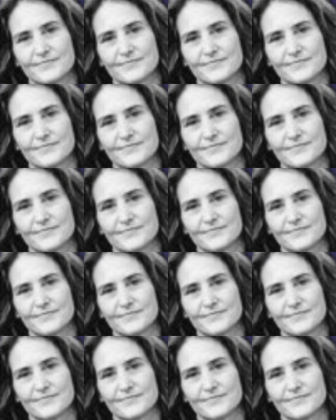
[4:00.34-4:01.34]

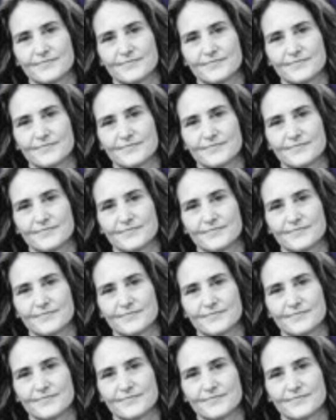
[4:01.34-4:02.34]

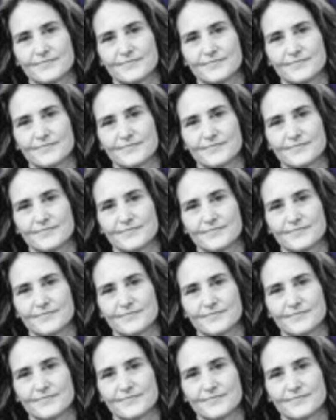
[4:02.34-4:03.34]

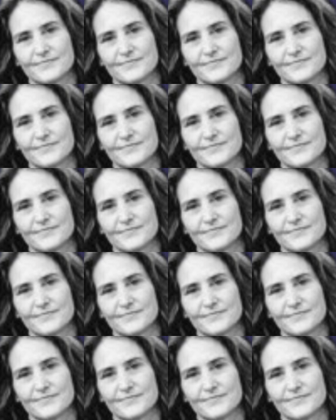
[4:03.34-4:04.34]

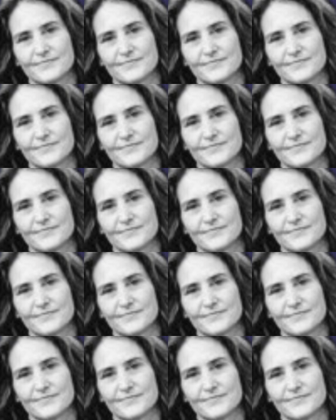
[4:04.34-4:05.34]

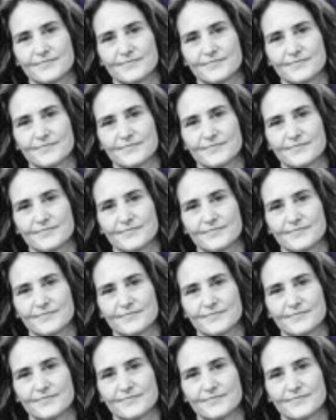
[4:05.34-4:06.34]

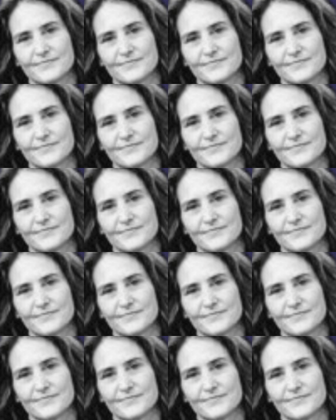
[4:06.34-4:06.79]
[no speech]